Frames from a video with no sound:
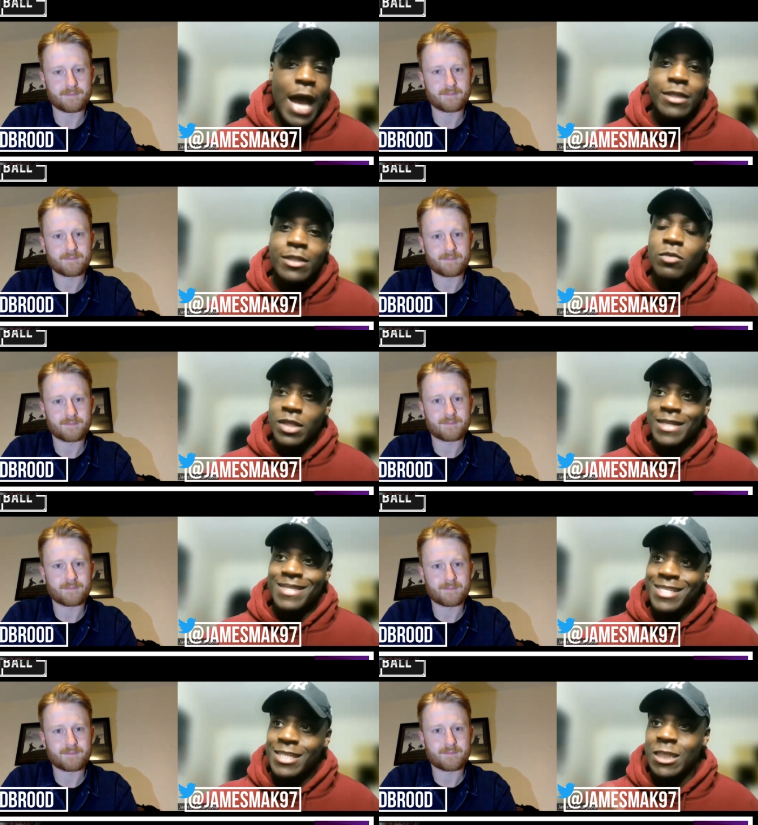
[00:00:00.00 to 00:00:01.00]
Speaker 1: I don't
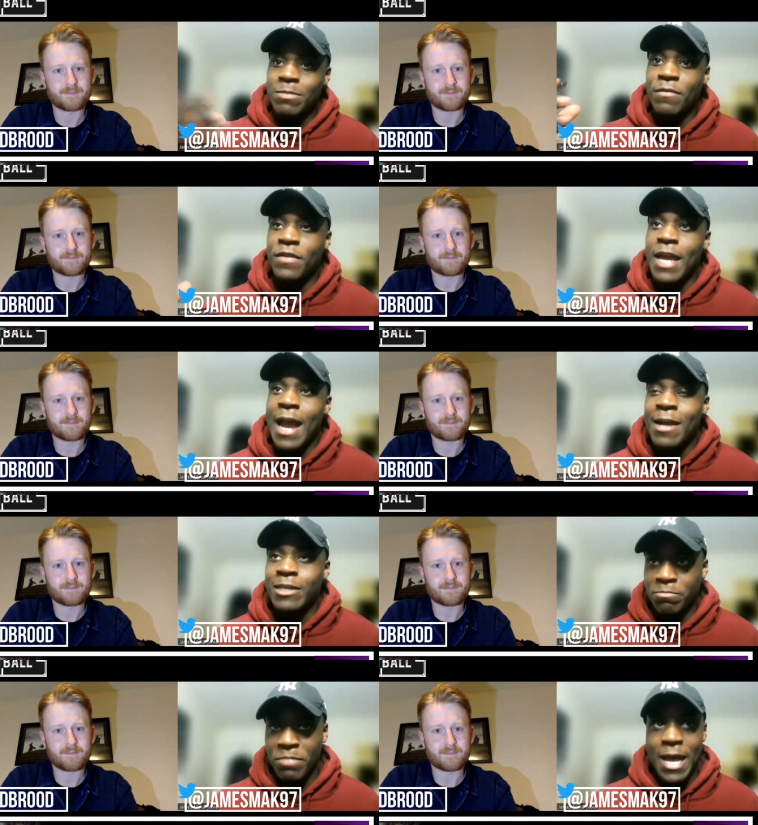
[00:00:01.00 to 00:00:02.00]
think the system of VAR
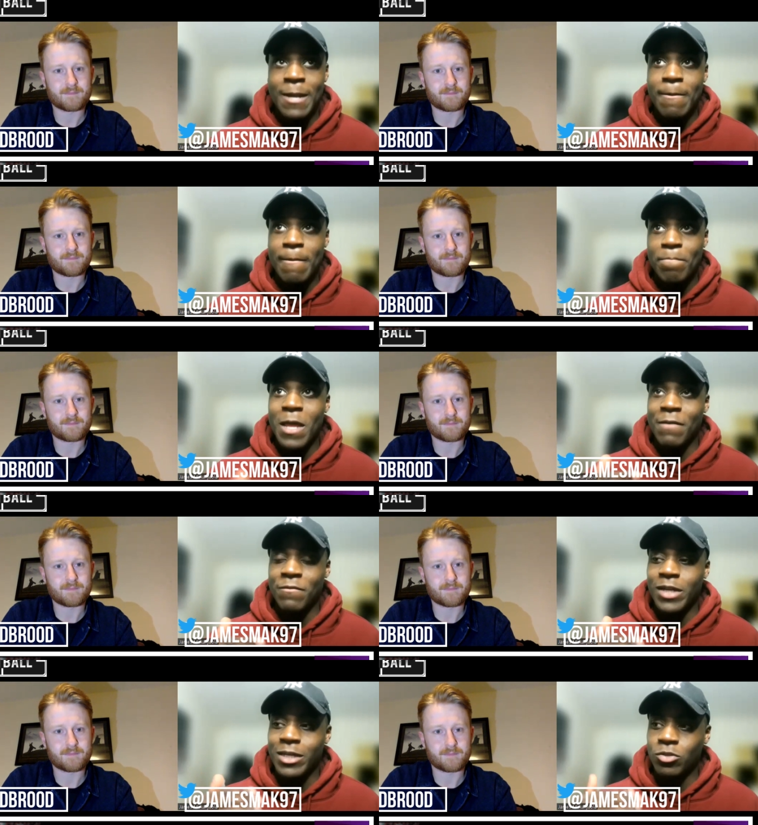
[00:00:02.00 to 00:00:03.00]
is bad. I
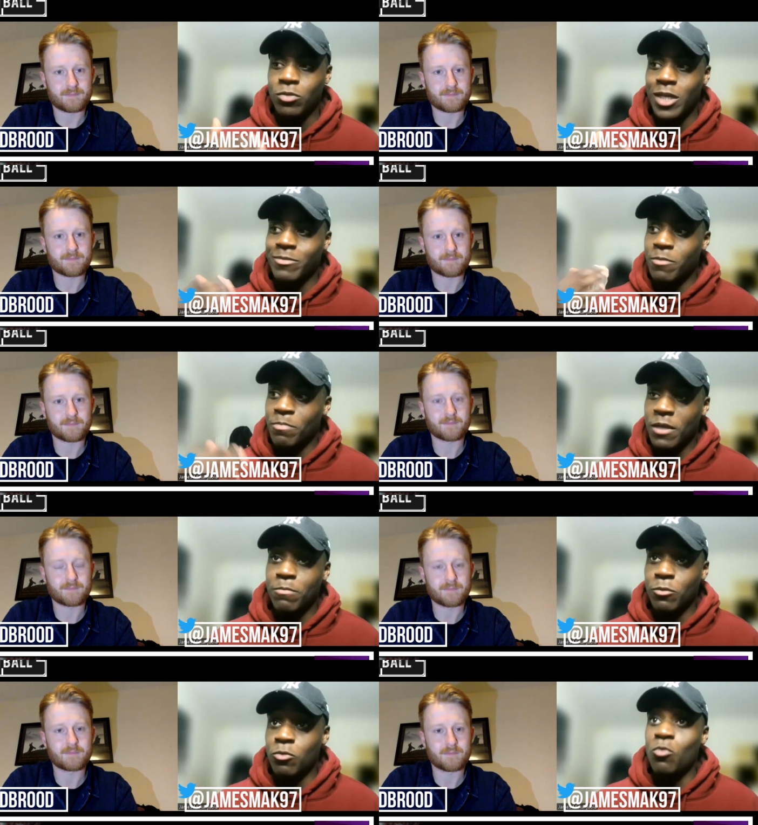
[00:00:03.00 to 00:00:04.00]
feel like sometimes the
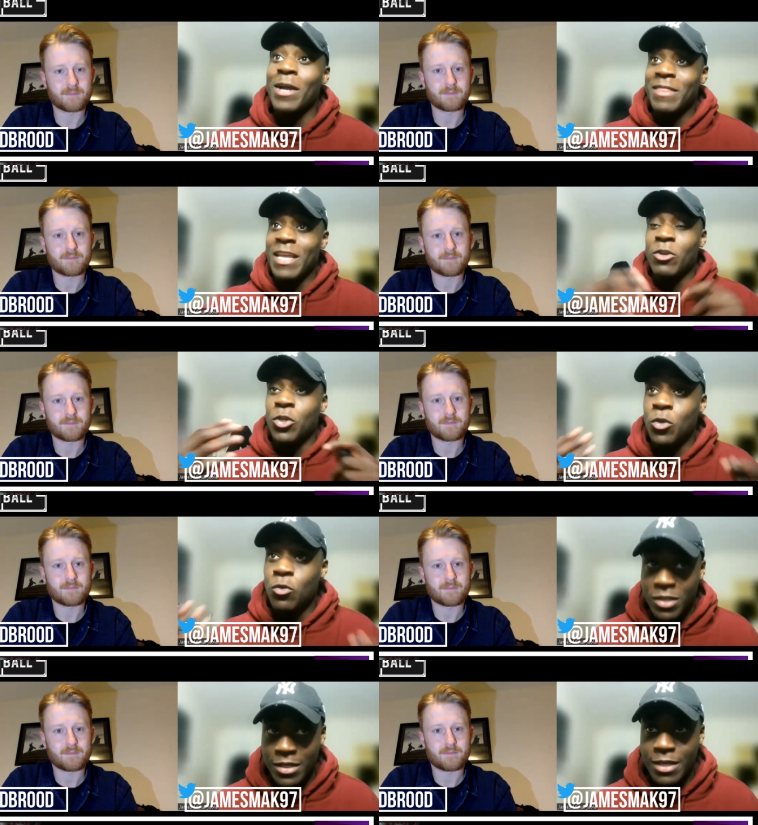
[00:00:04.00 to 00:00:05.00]
people who are there
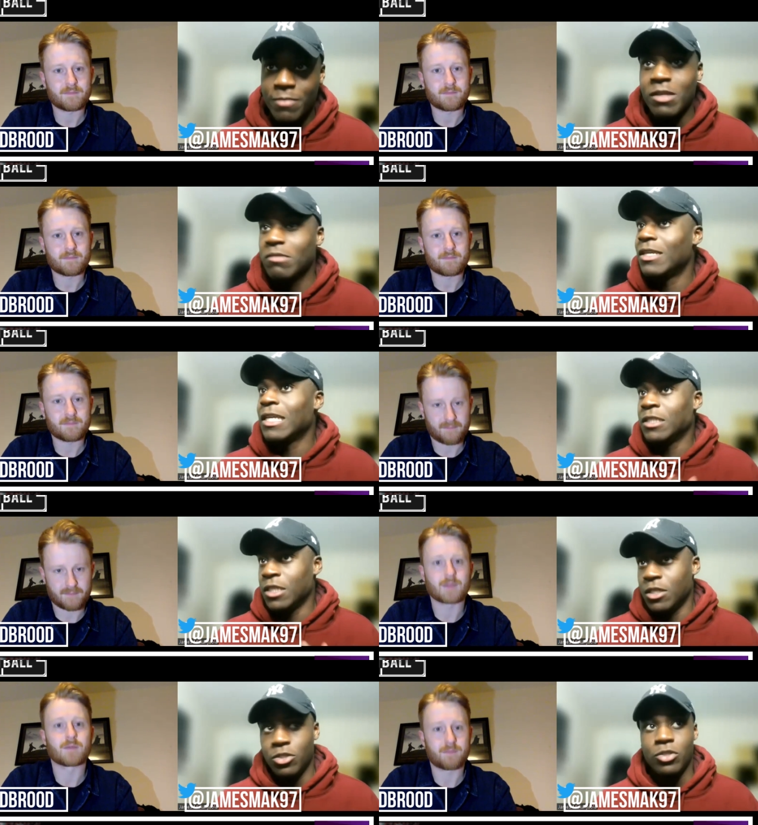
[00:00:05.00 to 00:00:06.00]
using it is
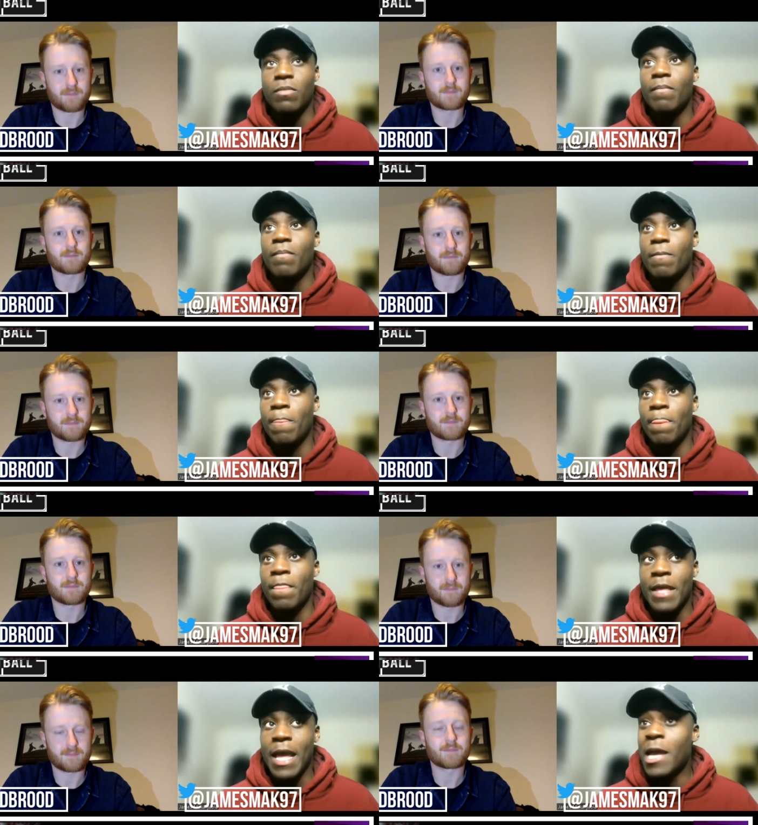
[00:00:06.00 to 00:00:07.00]
the issue.
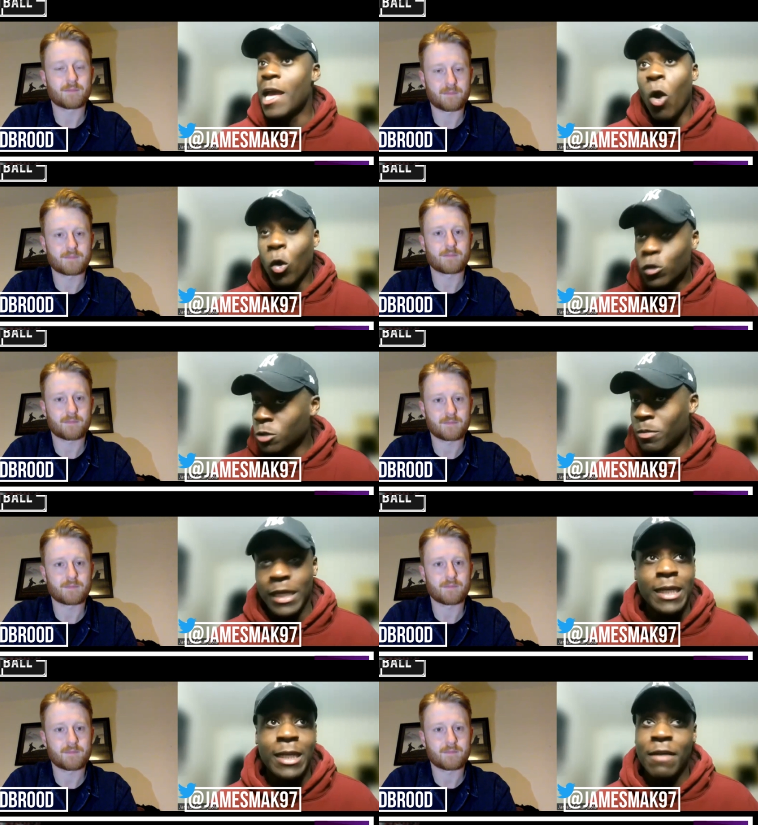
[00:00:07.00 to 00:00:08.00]
Yeah.
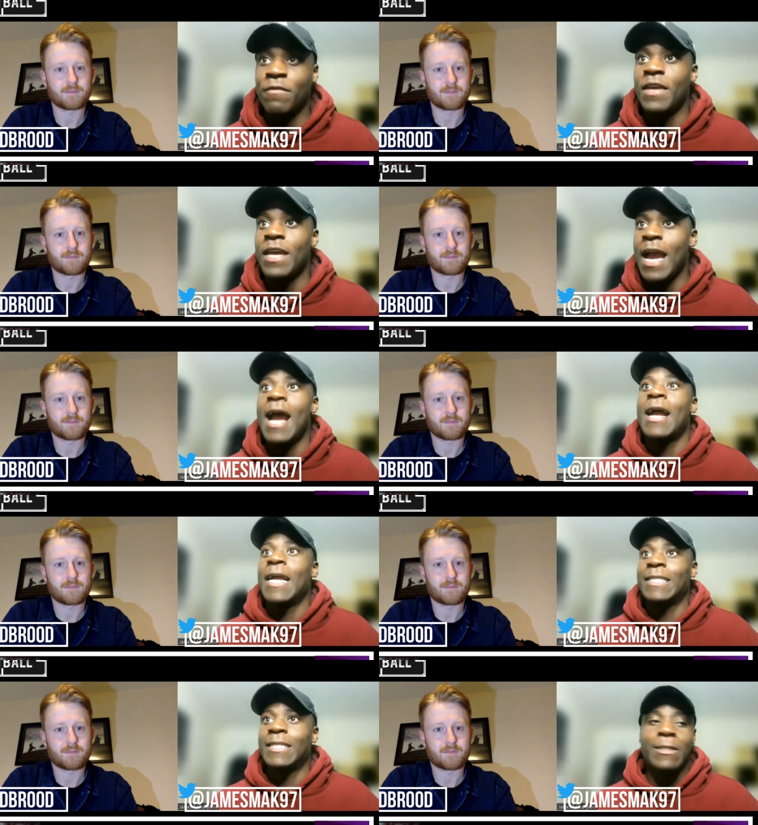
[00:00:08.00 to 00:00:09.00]
Ultimately, like VAR
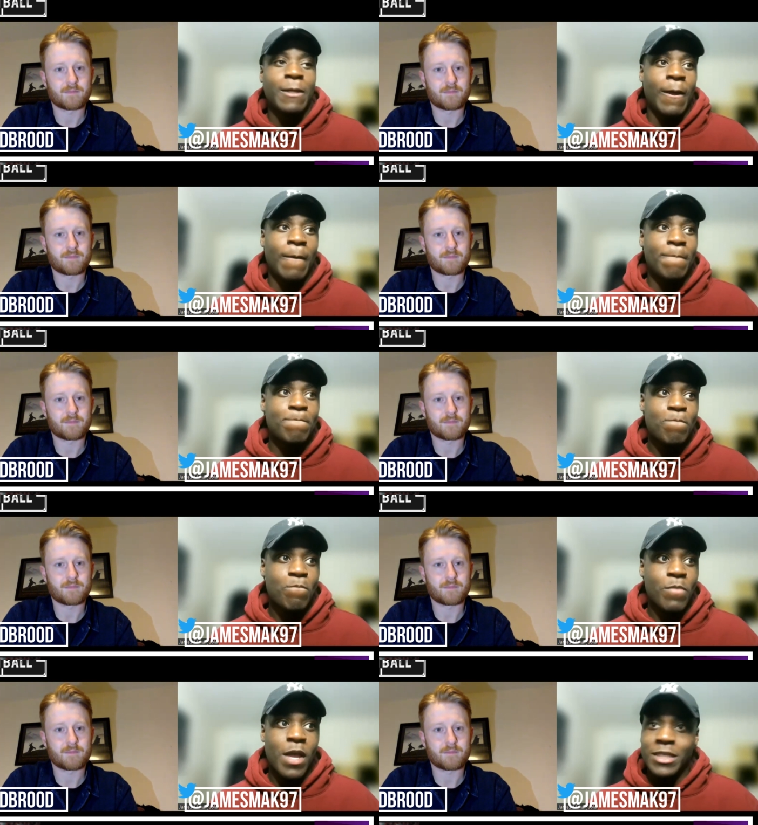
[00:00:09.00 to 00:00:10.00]
isn't um
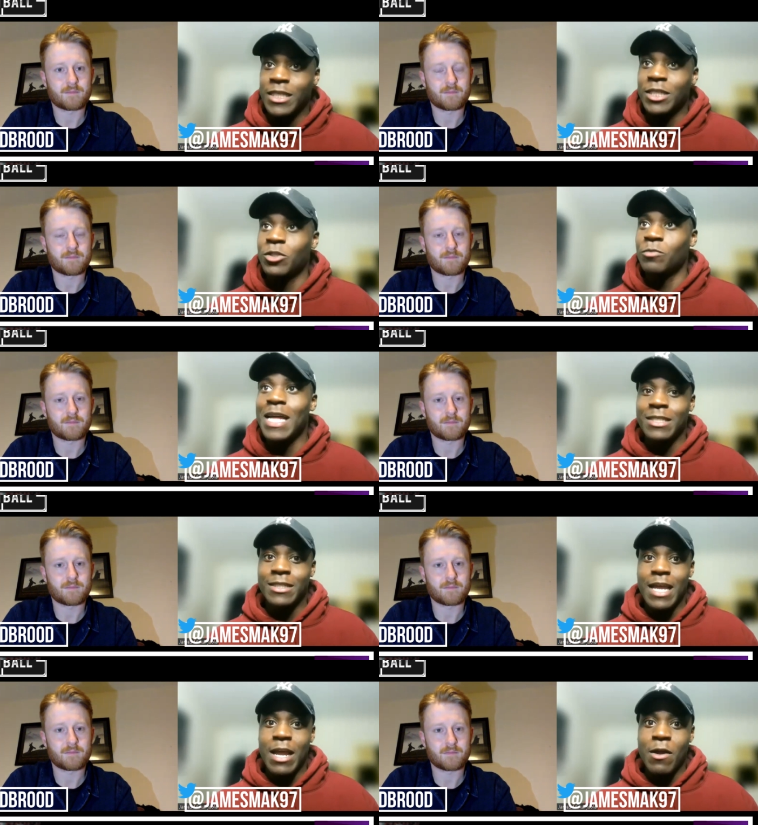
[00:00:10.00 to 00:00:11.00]
a system
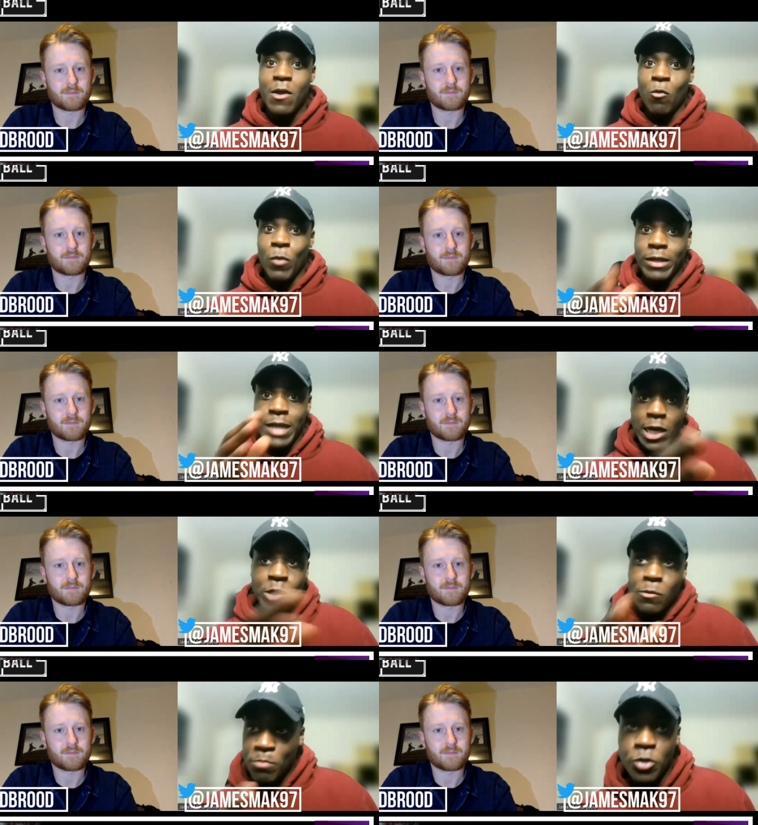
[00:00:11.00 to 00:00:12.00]
that's there with like
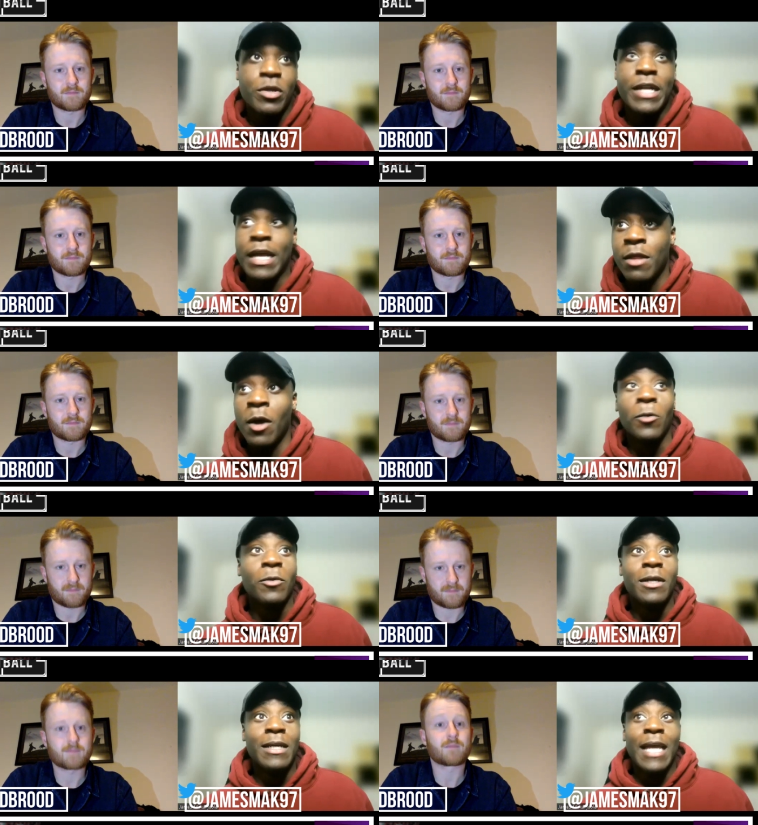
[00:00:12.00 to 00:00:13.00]
a computer there. No,